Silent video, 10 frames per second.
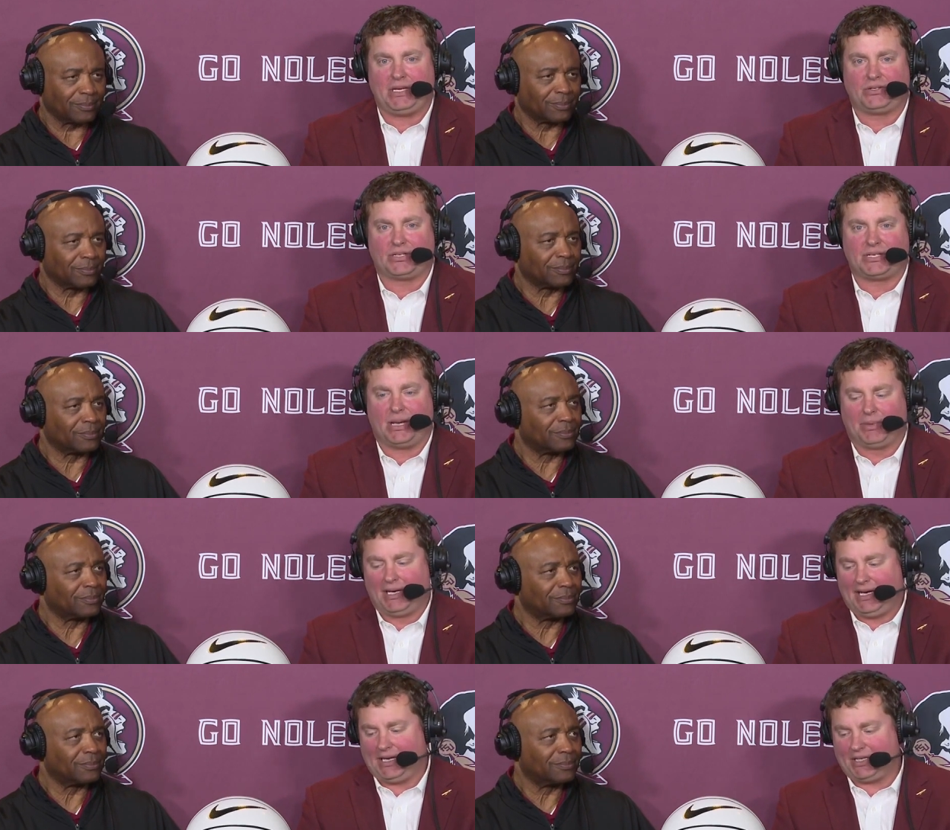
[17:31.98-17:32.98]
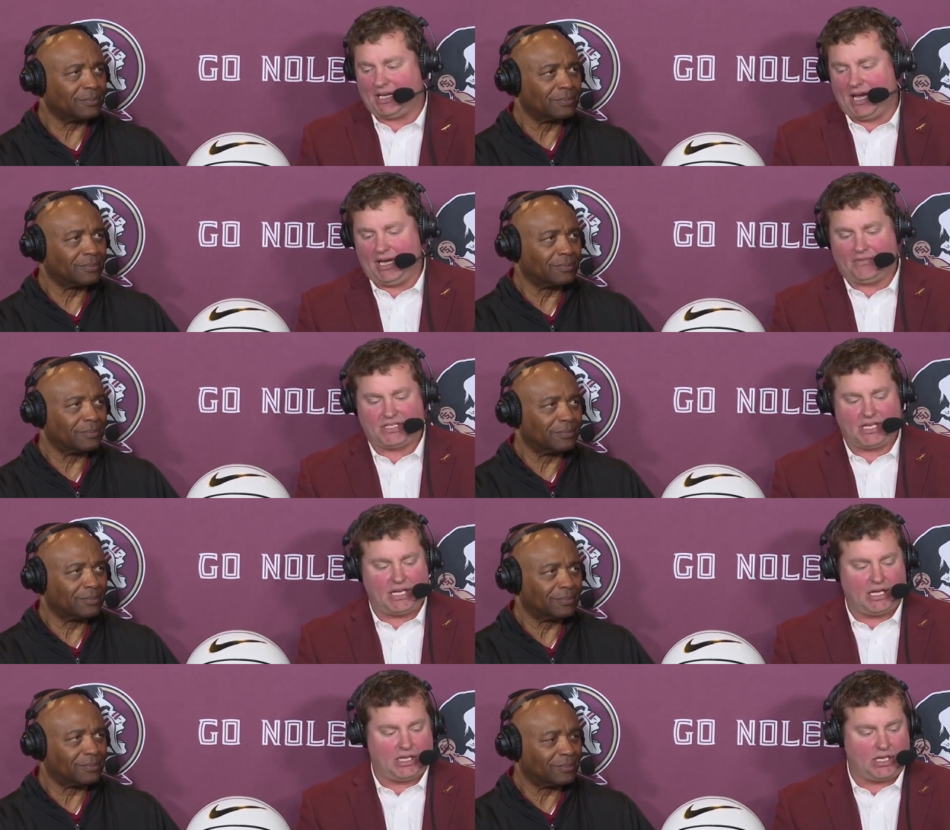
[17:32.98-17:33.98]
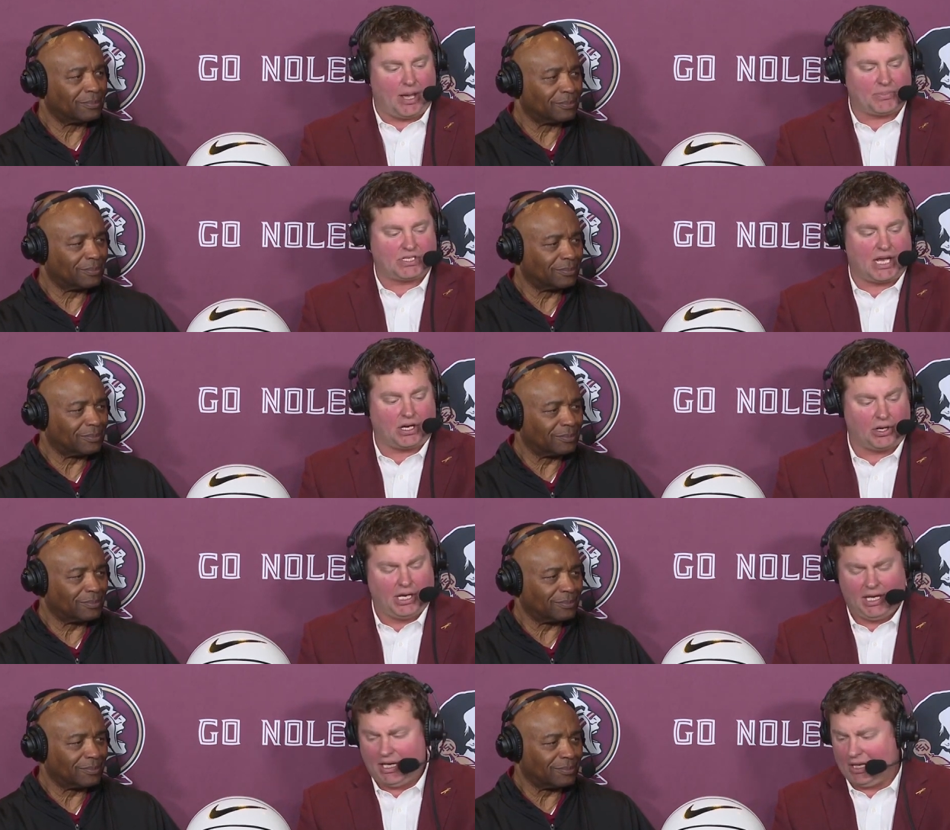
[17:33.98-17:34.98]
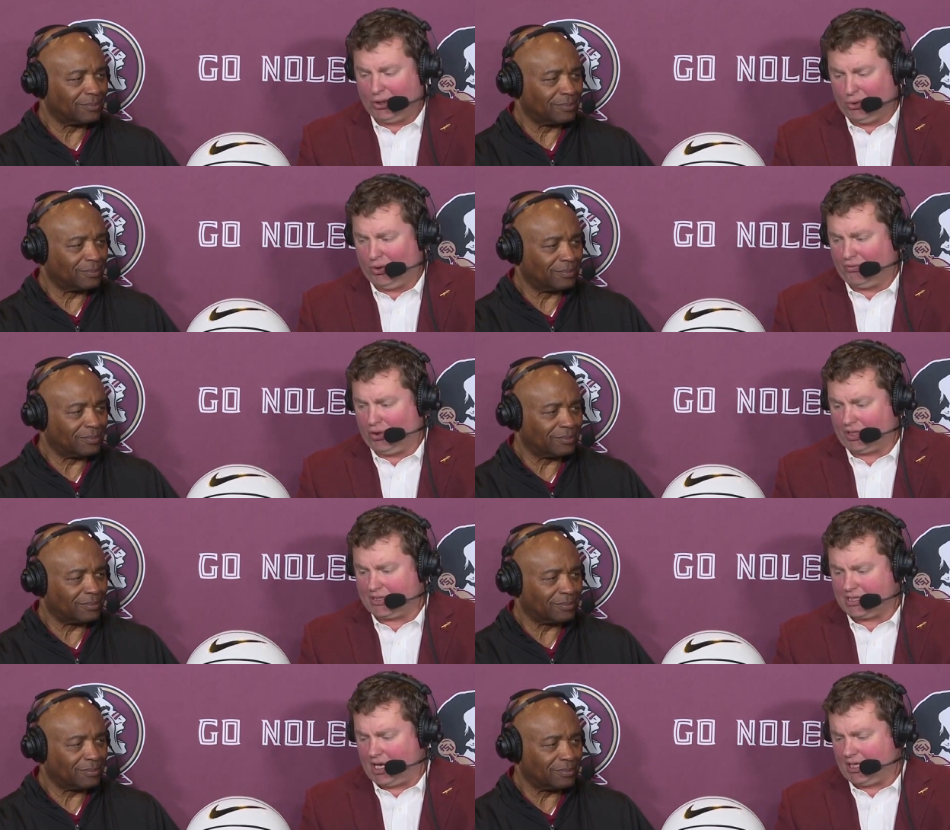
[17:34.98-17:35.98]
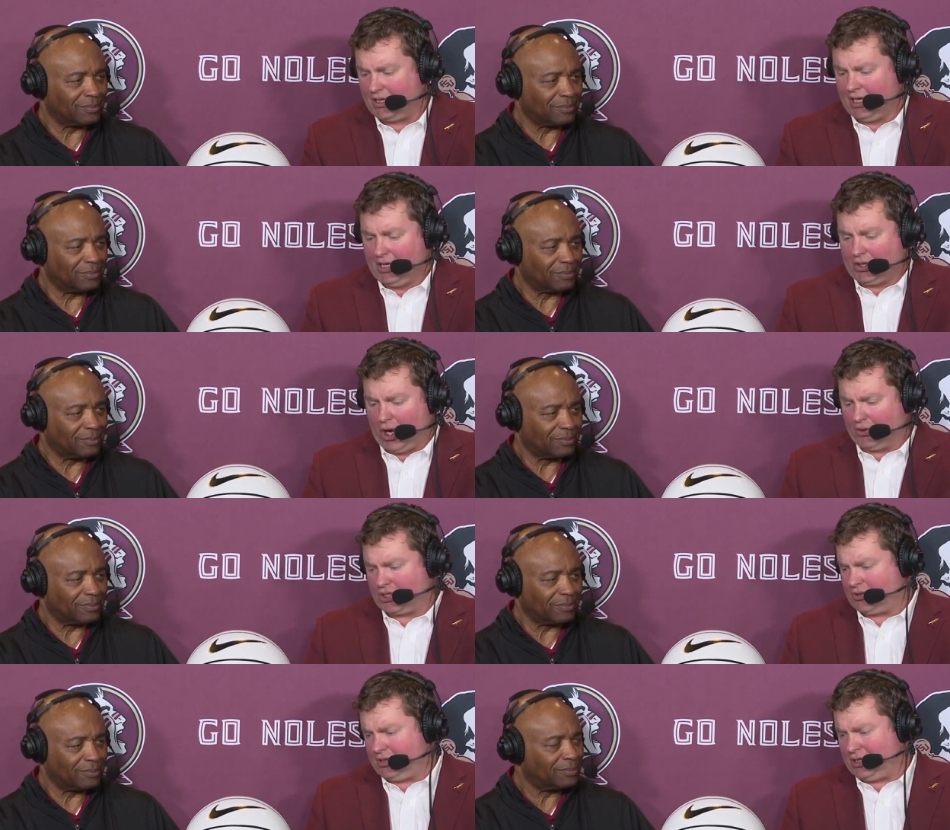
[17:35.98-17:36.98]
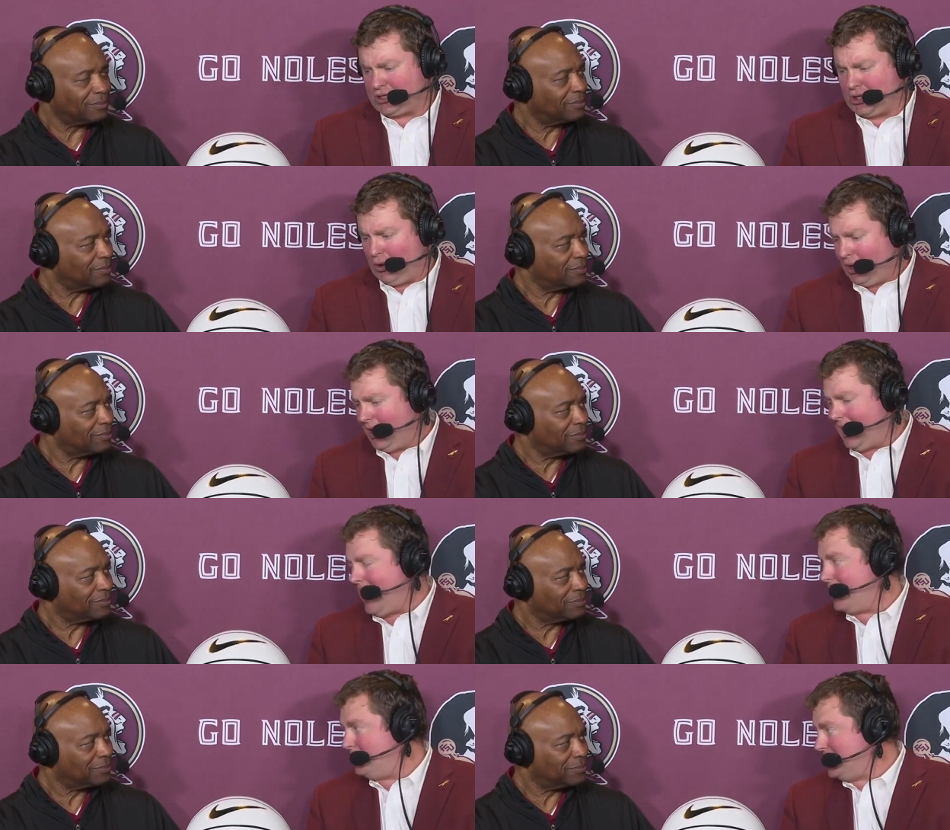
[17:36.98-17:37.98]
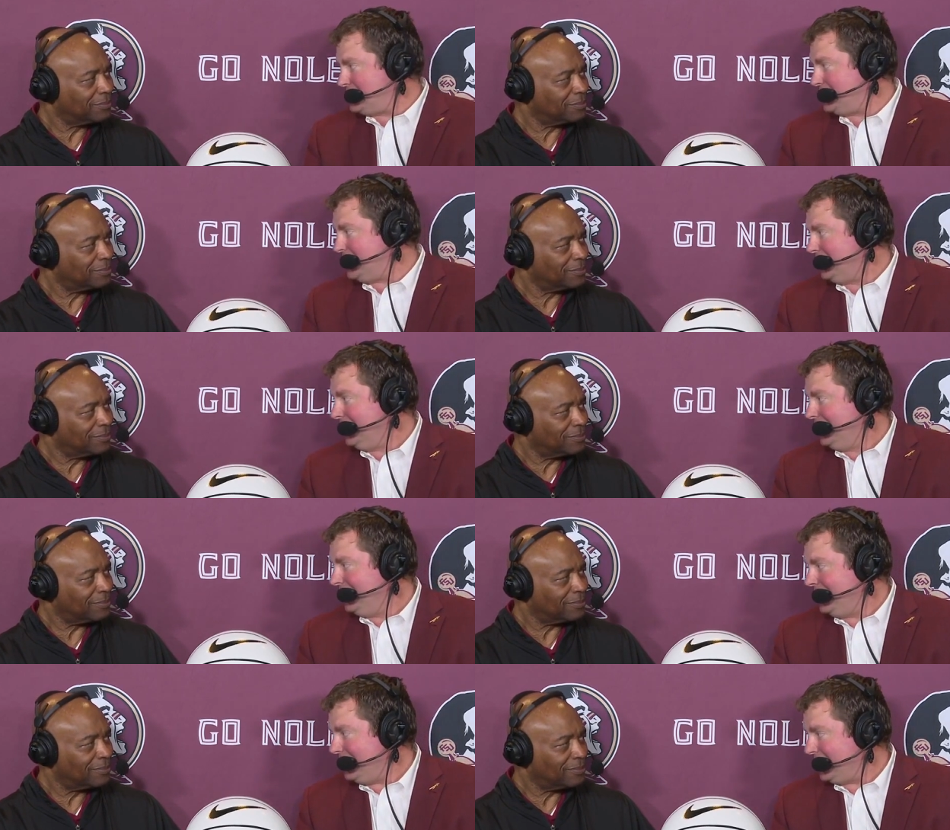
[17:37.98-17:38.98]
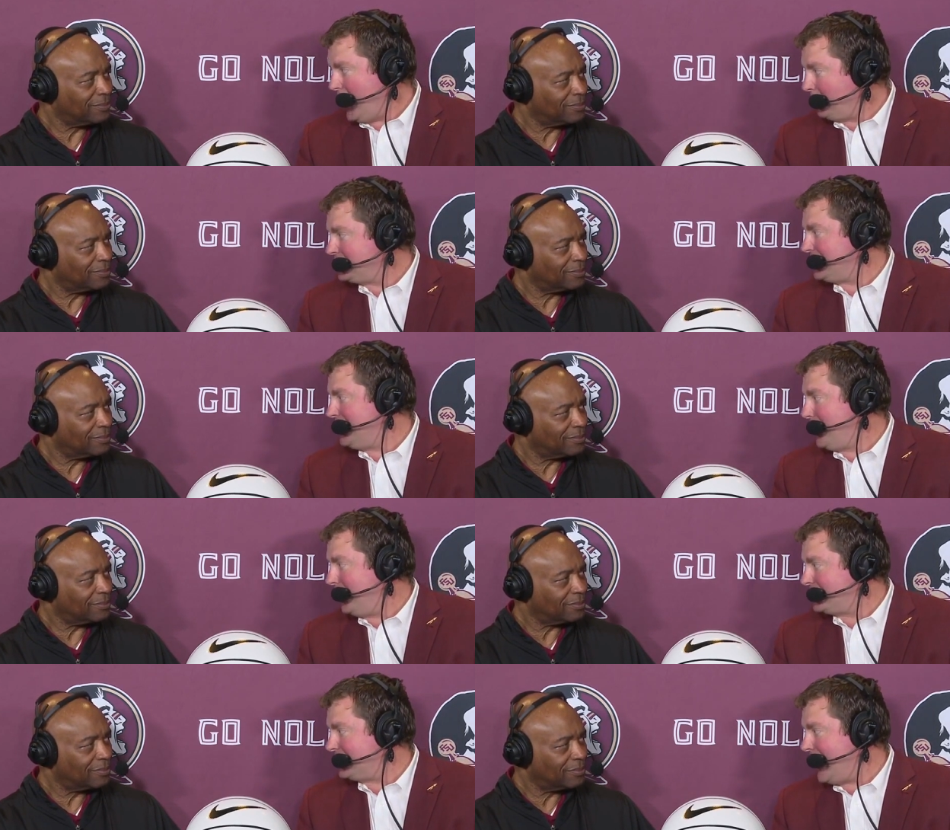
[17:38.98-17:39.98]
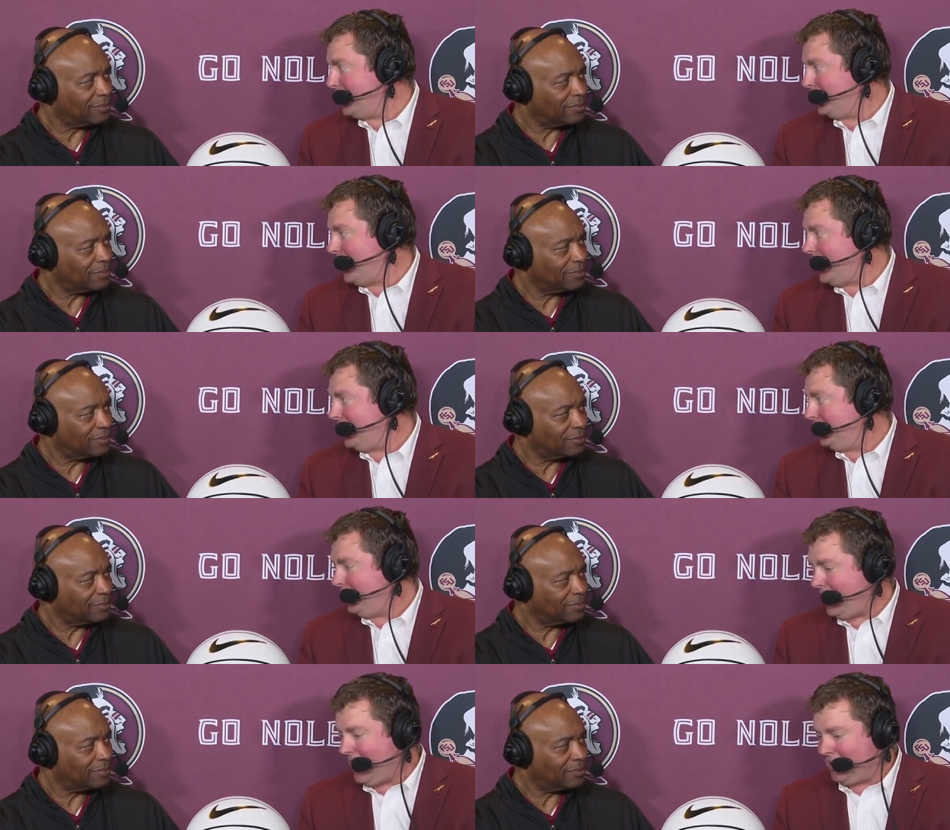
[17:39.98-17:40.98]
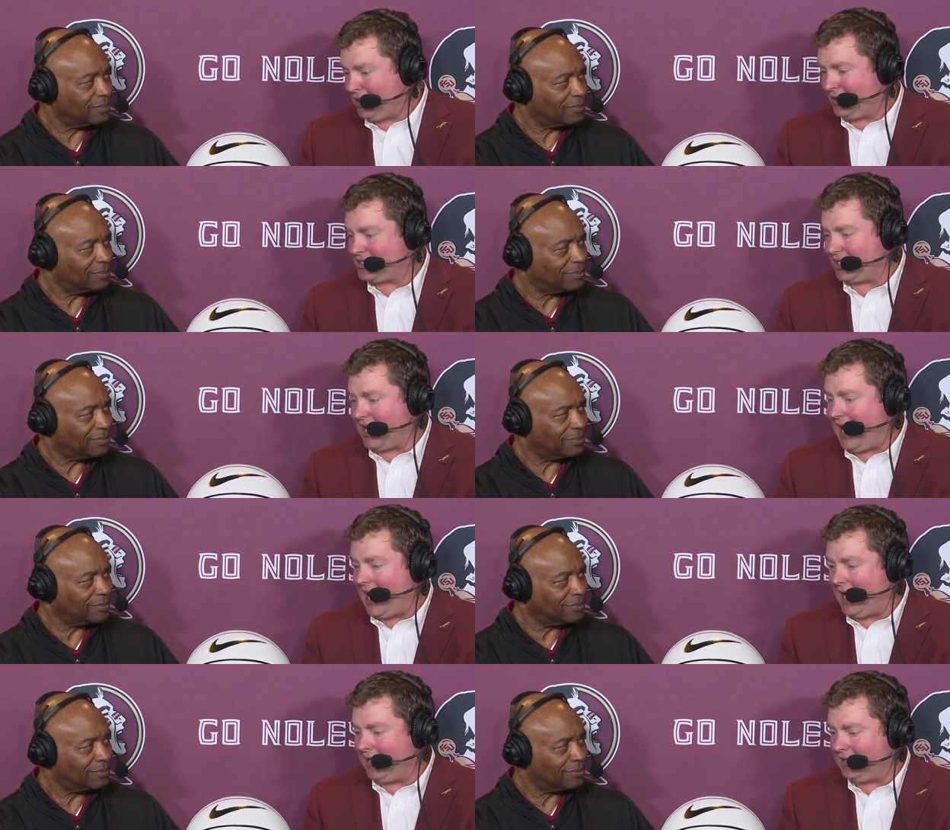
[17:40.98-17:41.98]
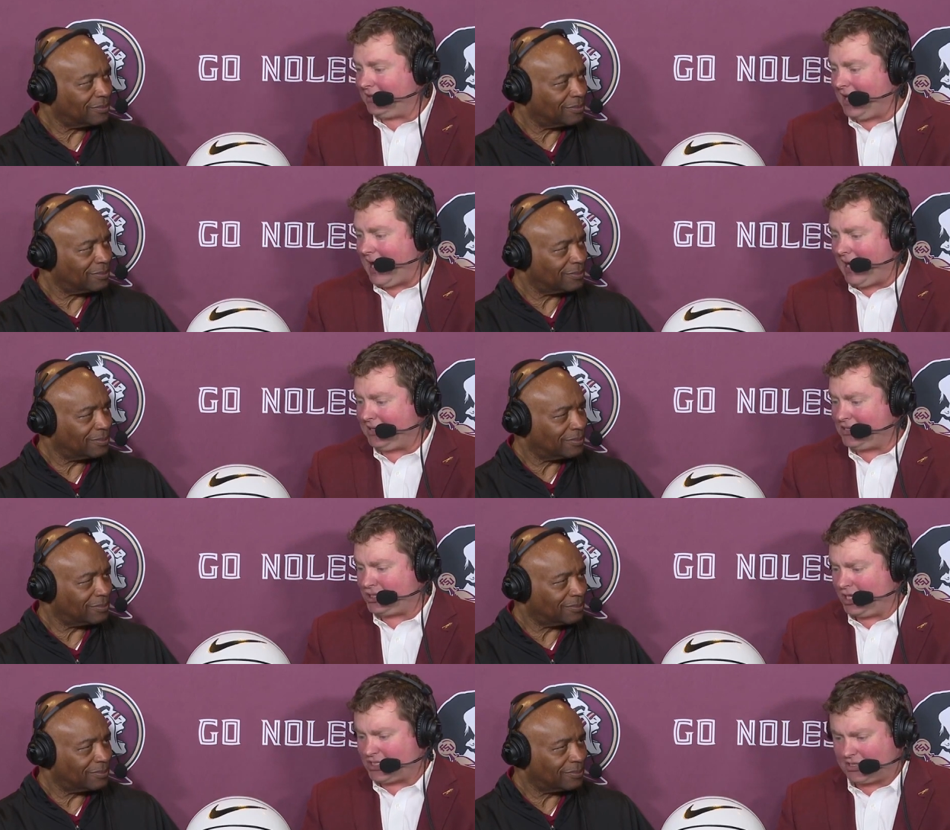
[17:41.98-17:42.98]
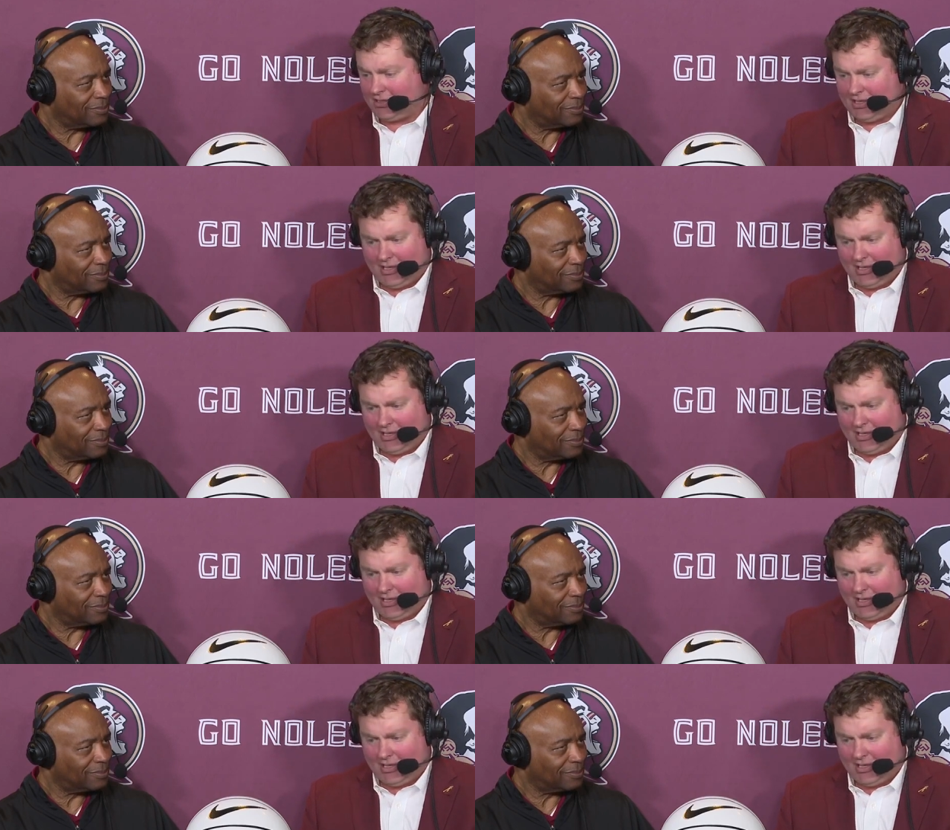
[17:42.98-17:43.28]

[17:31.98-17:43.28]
Speaker 1: Eastern tip at the KFC Yum Center in Louisville, Kentucky. Coach uh, Shola Adebisi, he, he comes in on Saturday, and here's a guy that just